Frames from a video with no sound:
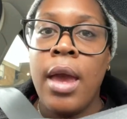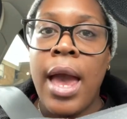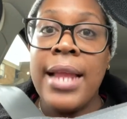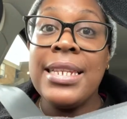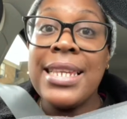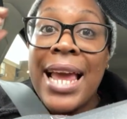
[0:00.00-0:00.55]

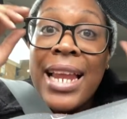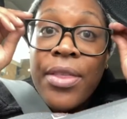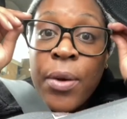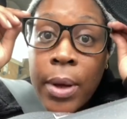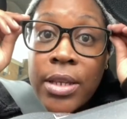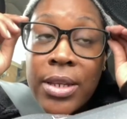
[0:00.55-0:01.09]
just get another
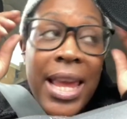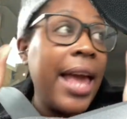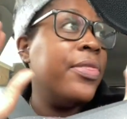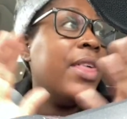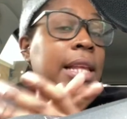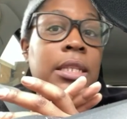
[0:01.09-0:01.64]
one. So yeah,
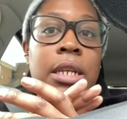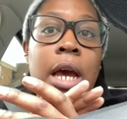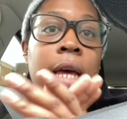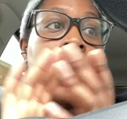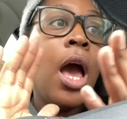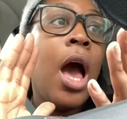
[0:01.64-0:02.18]
that's
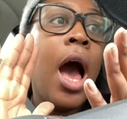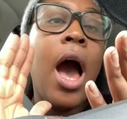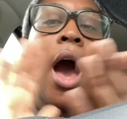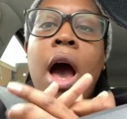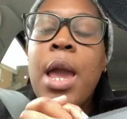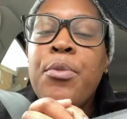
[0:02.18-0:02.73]
done.
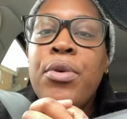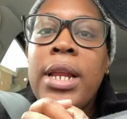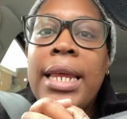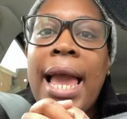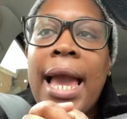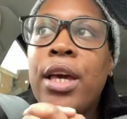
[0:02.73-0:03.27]
I'm
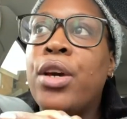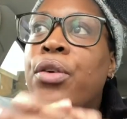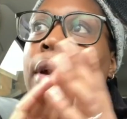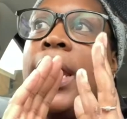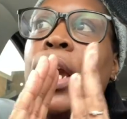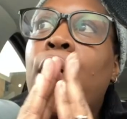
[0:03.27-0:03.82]
really
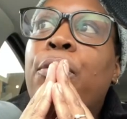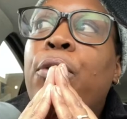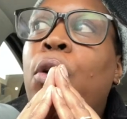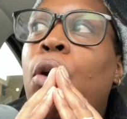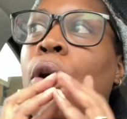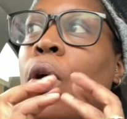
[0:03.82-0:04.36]
hankering
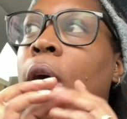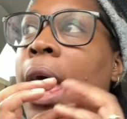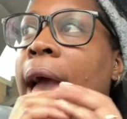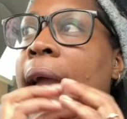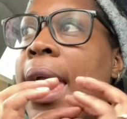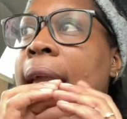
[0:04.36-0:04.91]
for
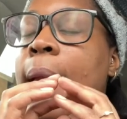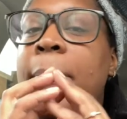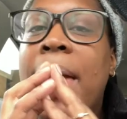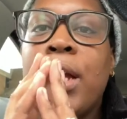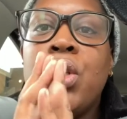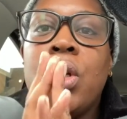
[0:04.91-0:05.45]
a
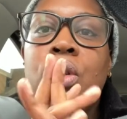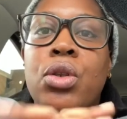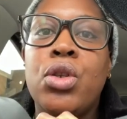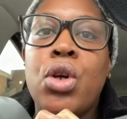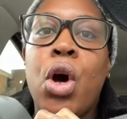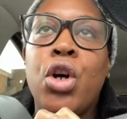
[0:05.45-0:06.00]

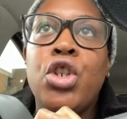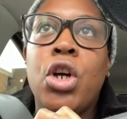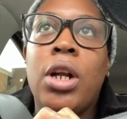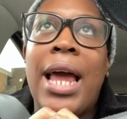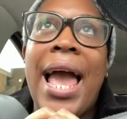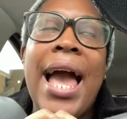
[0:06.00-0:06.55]
McDonald's hot
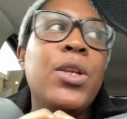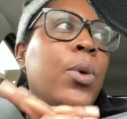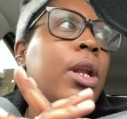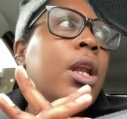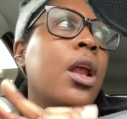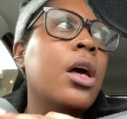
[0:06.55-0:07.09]
chocolate. I had
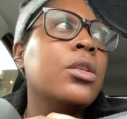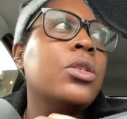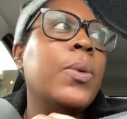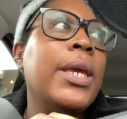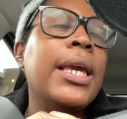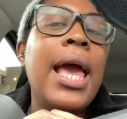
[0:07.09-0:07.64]
one last
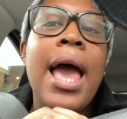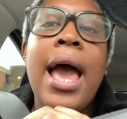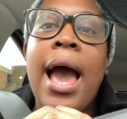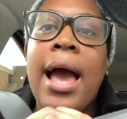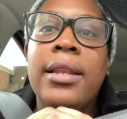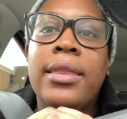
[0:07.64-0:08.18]
week
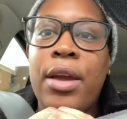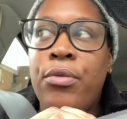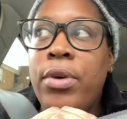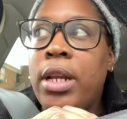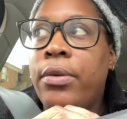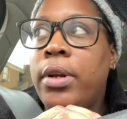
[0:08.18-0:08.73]
and they're
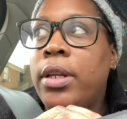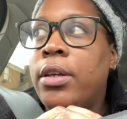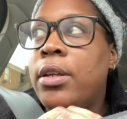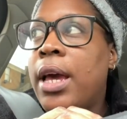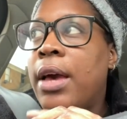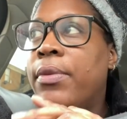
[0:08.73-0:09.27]
really, really good.
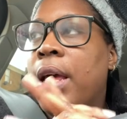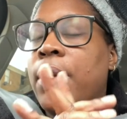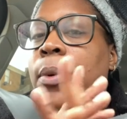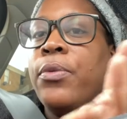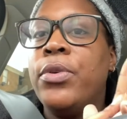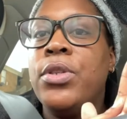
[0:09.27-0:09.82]
I haven't had
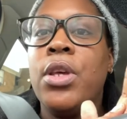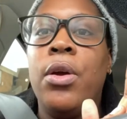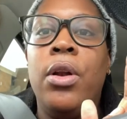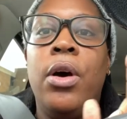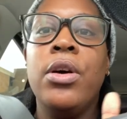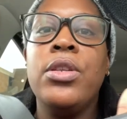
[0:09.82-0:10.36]
one for so
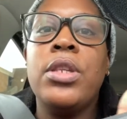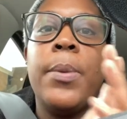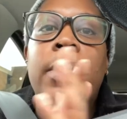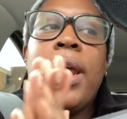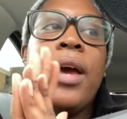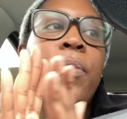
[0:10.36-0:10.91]
long. So I'm
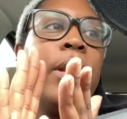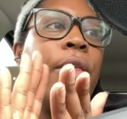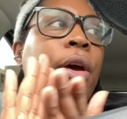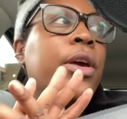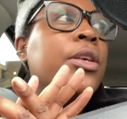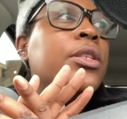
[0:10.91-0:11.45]
gonna have one of
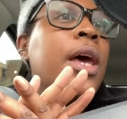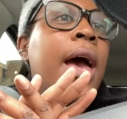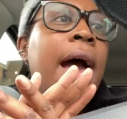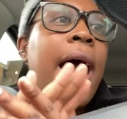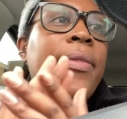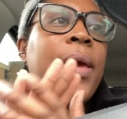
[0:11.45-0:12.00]
those,
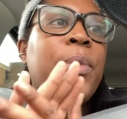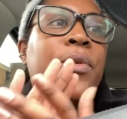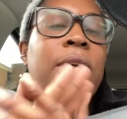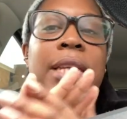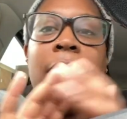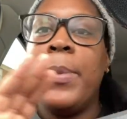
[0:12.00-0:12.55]
and then we've
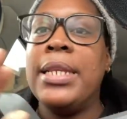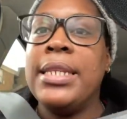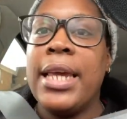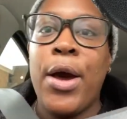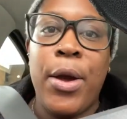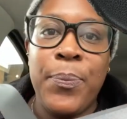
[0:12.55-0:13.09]
got 10 minutes to
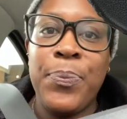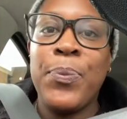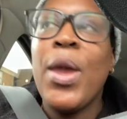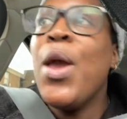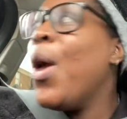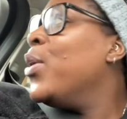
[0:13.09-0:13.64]
get home.
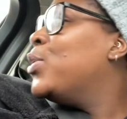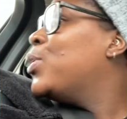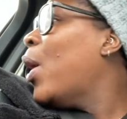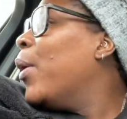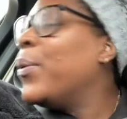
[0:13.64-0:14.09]
So,